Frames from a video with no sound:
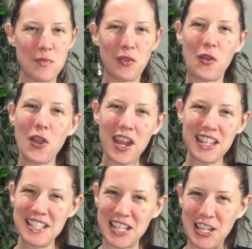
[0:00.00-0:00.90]
Before I
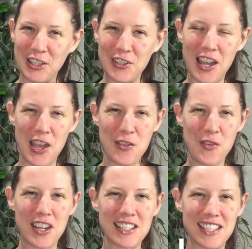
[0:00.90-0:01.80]
continue, I
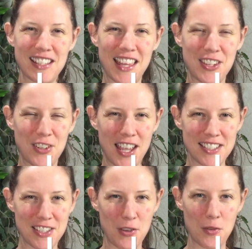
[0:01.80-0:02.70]
wanted to let you
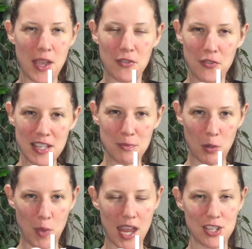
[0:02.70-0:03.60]
guys know that we have a
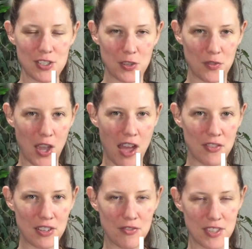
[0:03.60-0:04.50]
Facebook page. So if you
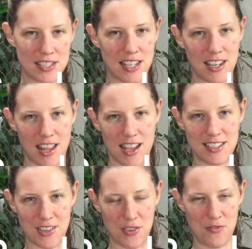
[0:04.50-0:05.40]
haven't visited
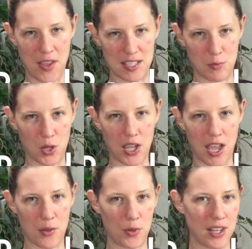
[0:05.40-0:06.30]
us on Facebook,
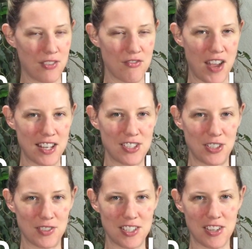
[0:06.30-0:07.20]
I would invite
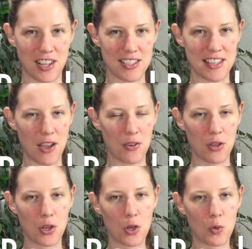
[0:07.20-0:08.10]
you to check us out.
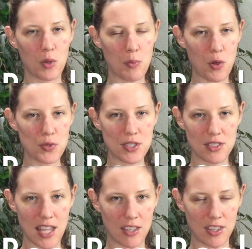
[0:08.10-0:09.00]
We post
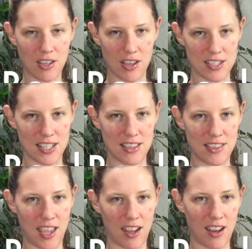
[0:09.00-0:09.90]
daily content
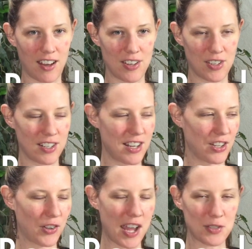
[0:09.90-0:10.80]
there. You can
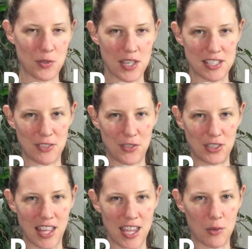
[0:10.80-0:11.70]
interact with us if
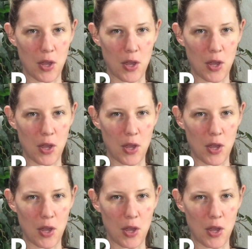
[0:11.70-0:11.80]
you'd like.